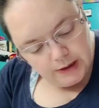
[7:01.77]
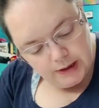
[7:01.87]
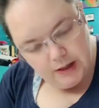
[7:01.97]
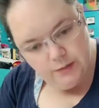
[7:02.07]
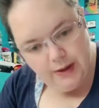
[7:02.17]

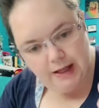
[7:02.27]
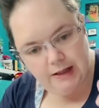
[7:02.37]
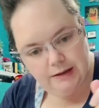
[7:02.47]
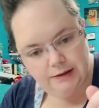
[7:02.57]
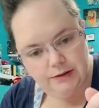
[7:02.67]
and make
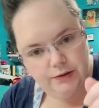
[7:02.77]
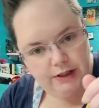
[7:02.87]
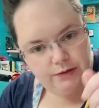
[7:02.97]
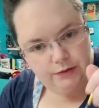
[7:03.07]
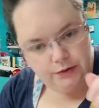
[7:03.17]
little
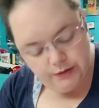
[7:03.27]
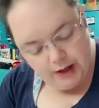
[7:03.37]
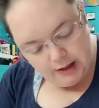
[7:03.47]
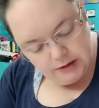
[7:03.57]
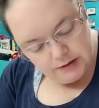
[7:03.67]
cute little
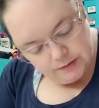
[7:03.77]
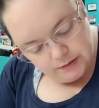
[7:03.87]
dots.